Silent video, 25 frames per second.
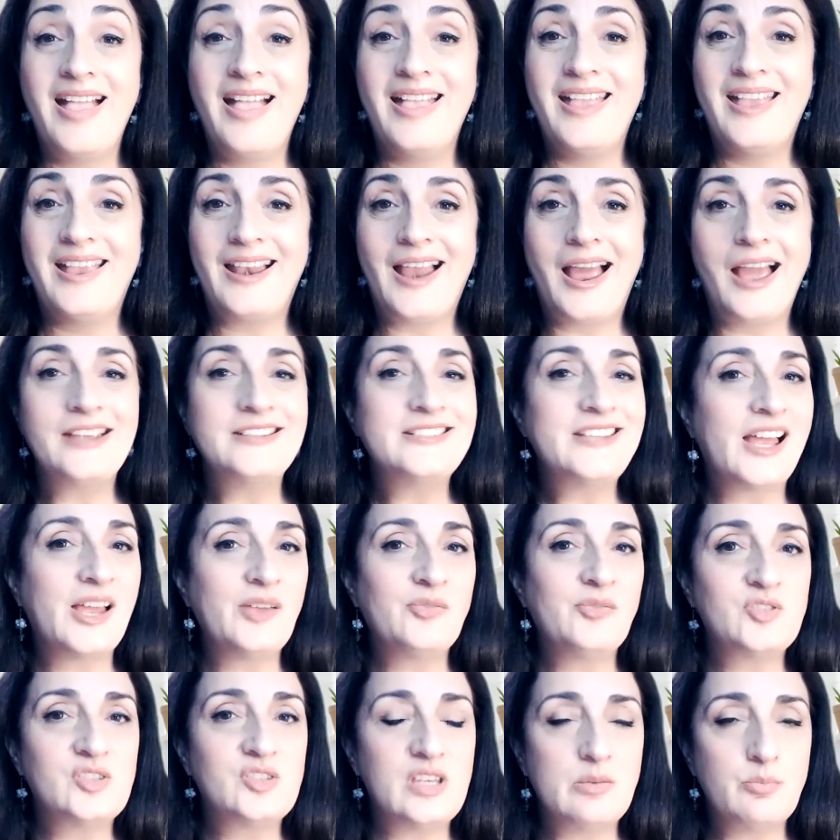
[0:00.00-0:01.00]
And I
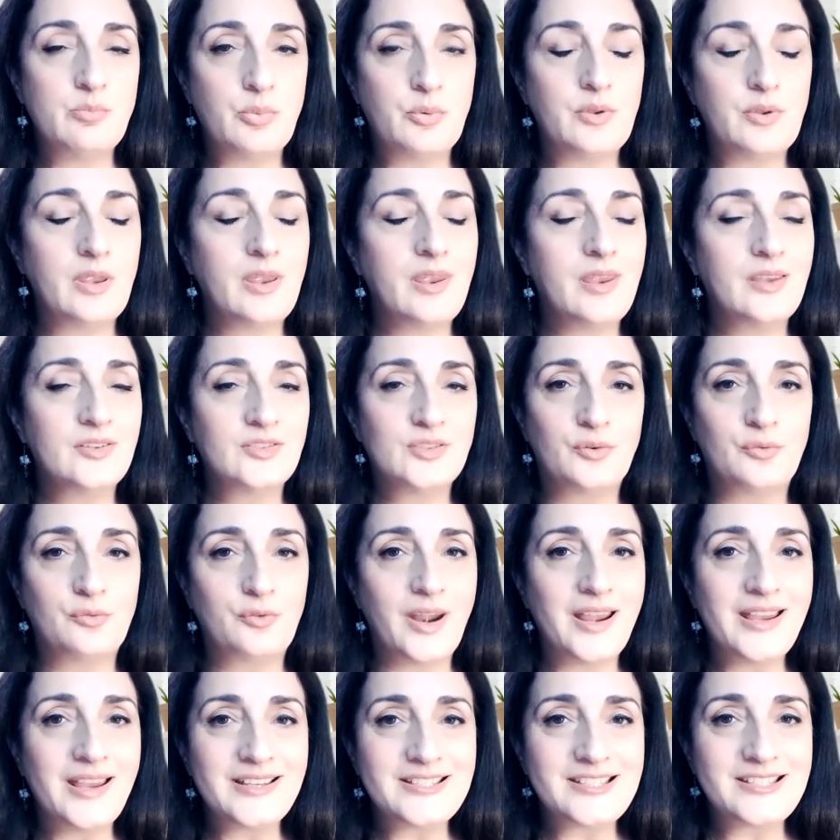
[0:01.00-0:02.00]
dive deep into
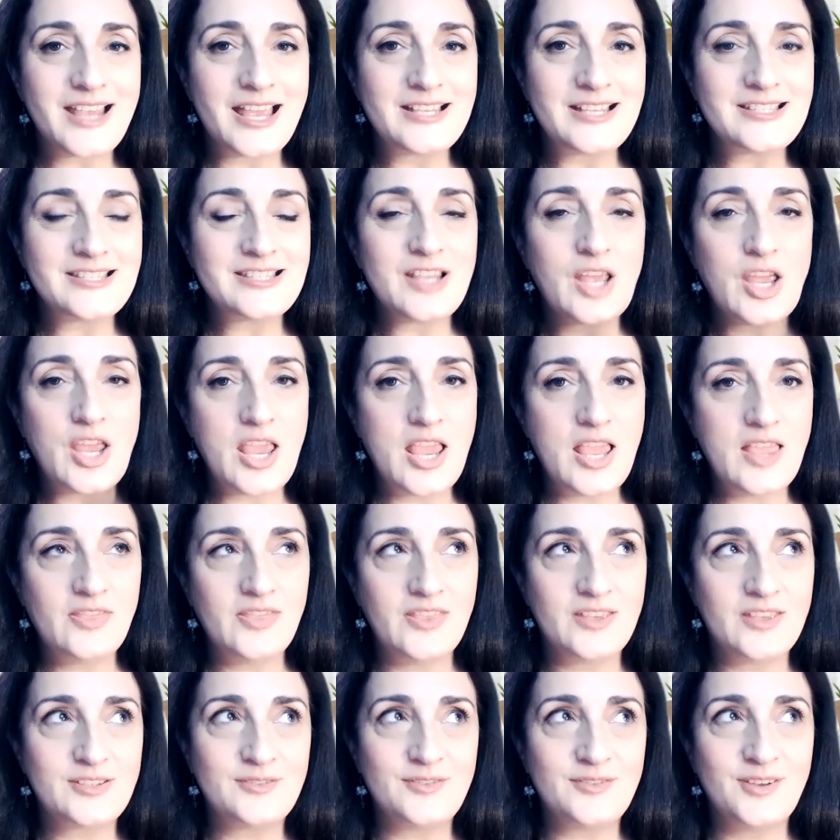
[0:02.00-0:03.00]
frankincense in
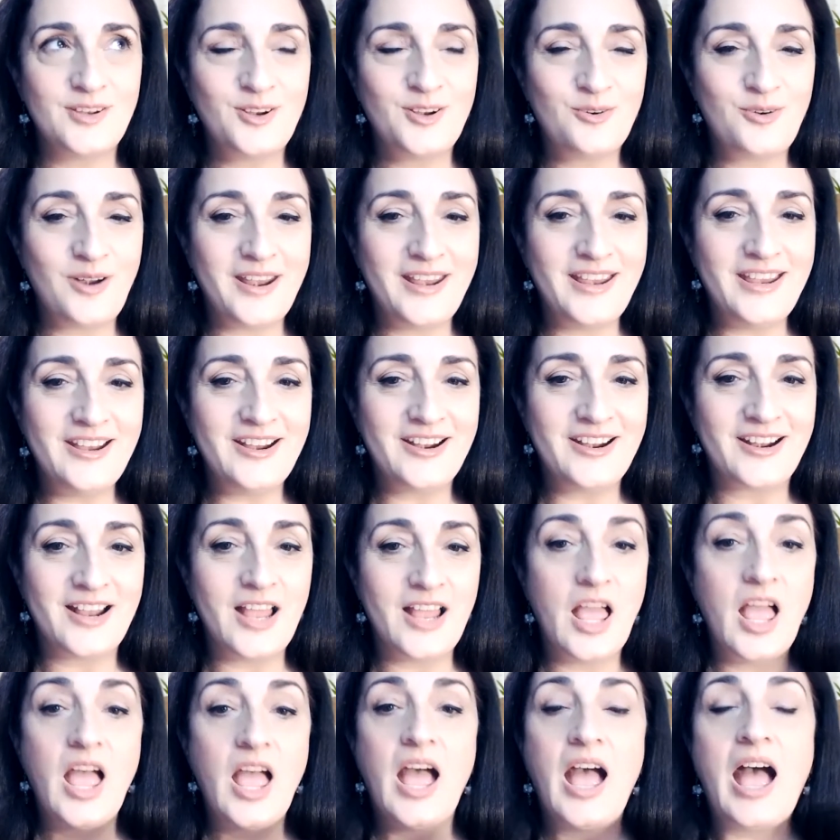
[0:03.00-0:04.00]
this video right here.
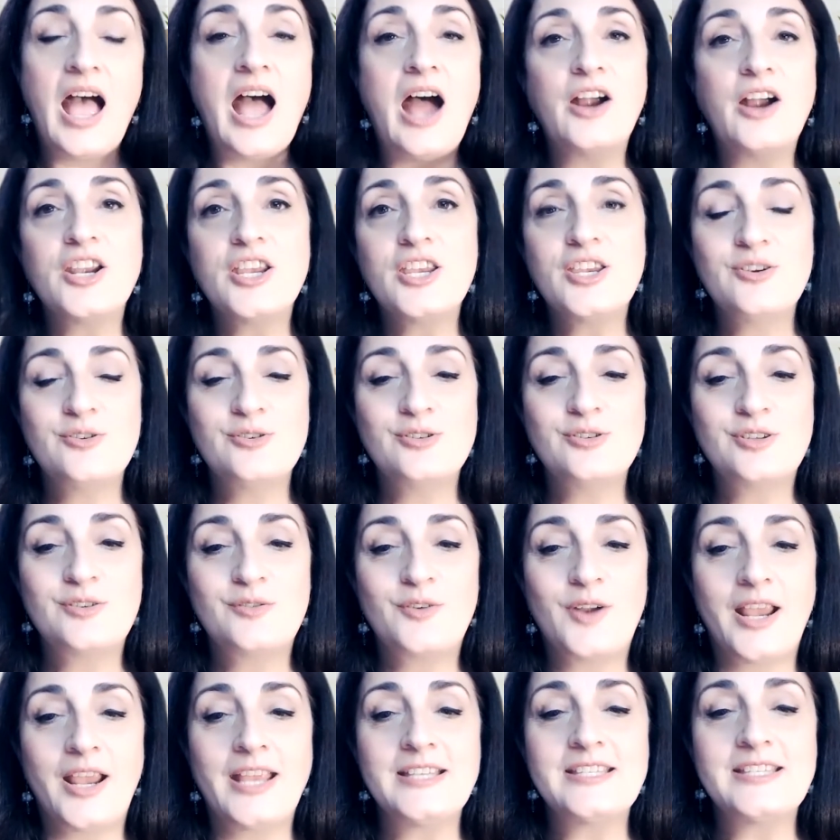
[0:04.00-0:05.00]
How to use
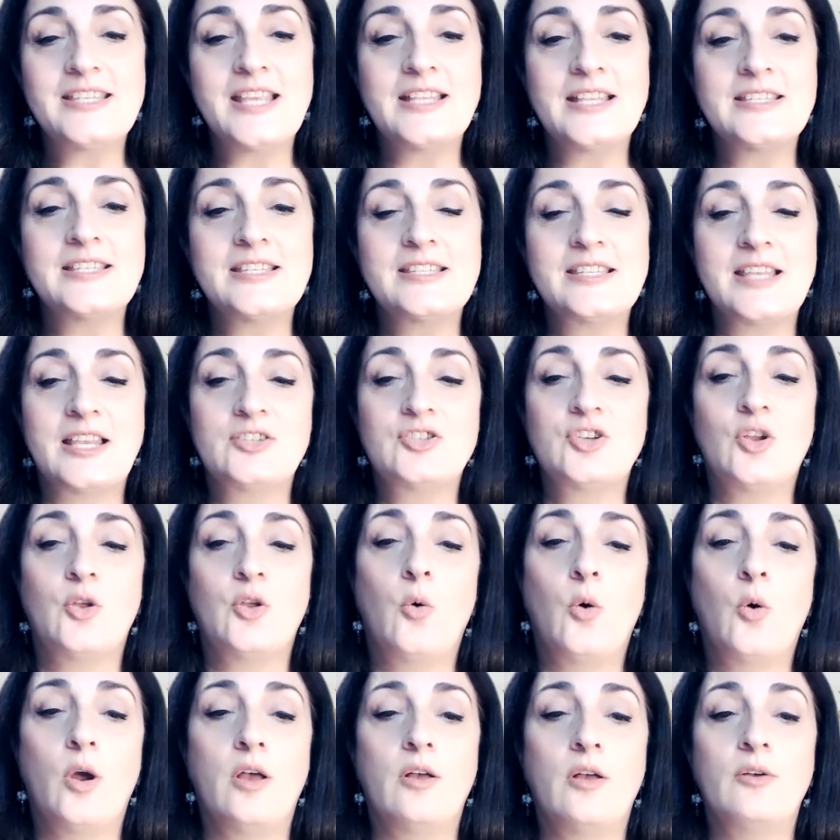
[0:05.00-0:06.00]
frankincense essential
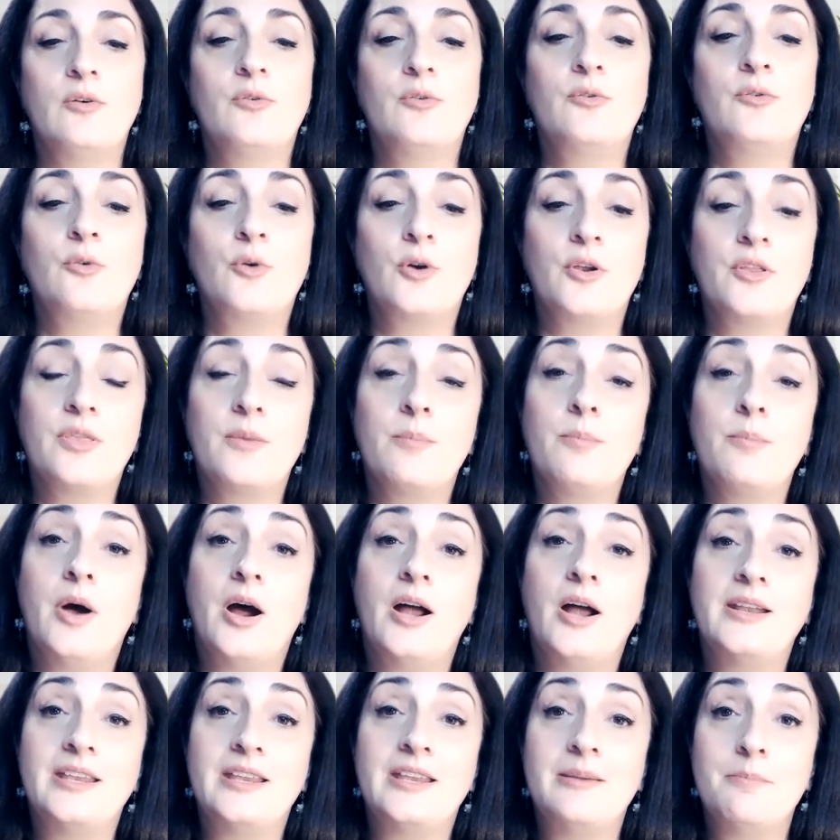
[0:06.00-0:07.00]
oil for the
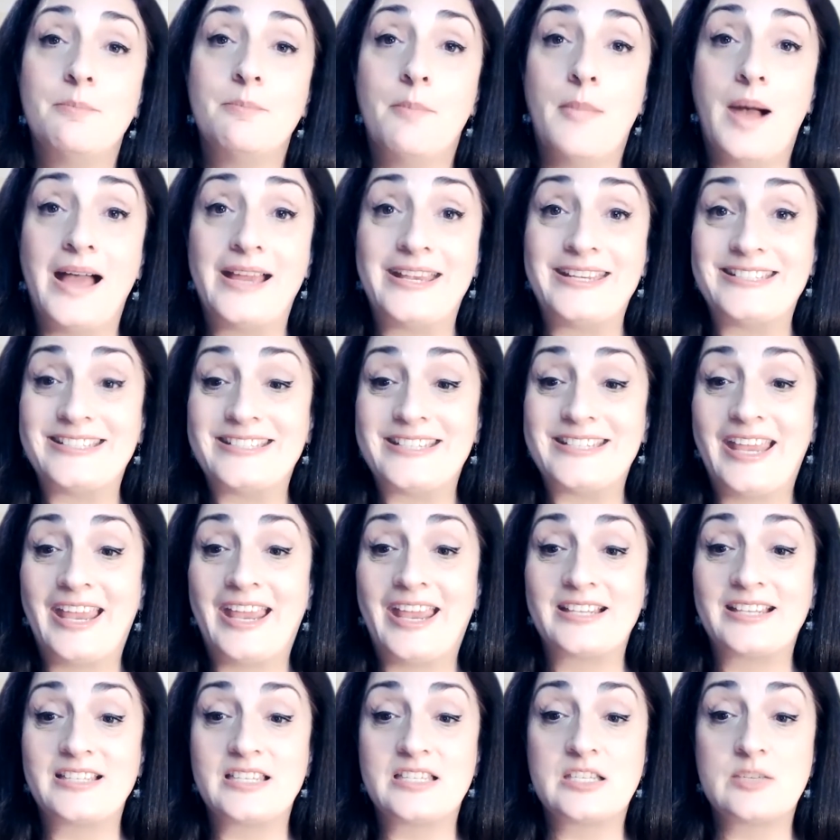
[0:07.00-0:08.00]
body, mind,
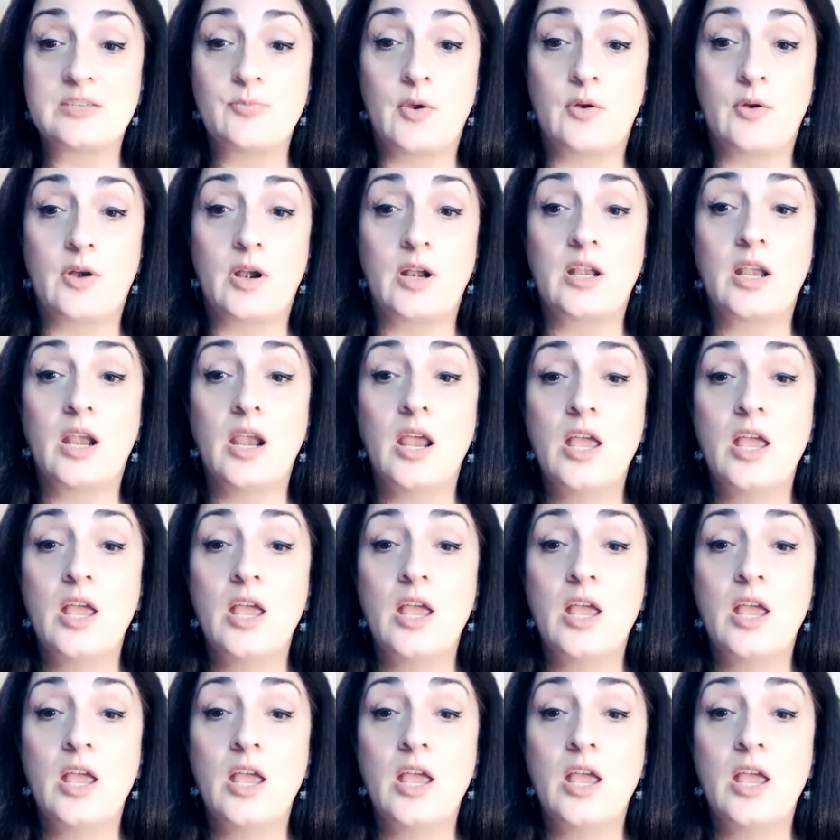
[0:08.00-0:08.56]
and spirit.